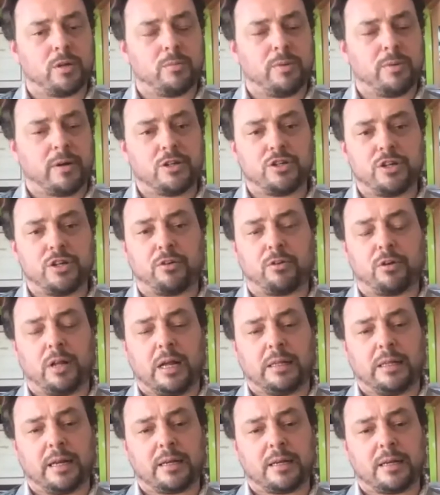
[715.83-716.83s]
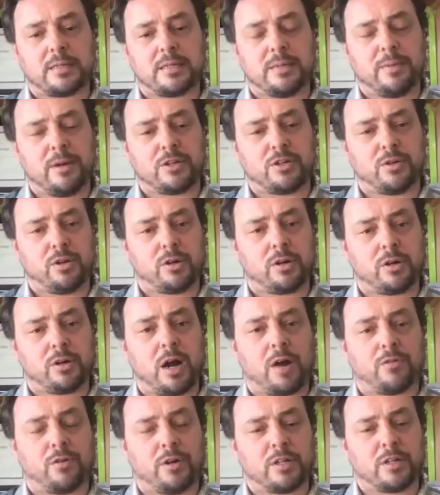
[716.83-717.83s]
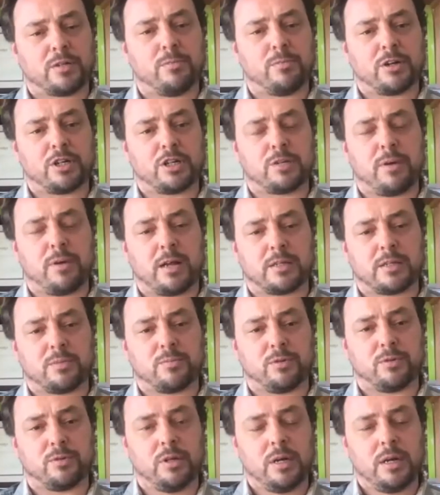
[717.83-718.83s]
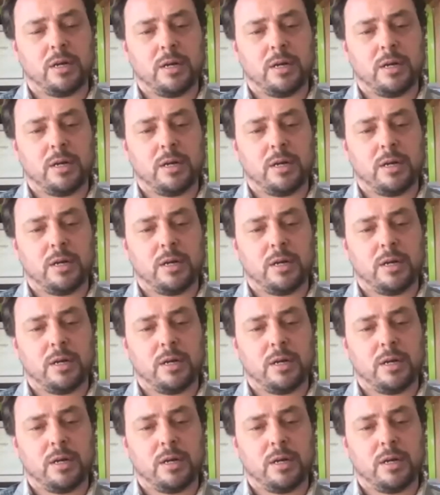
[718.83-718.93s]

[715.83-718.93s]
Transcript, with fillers: But in general, I'd like to see my soil covered as much as possible.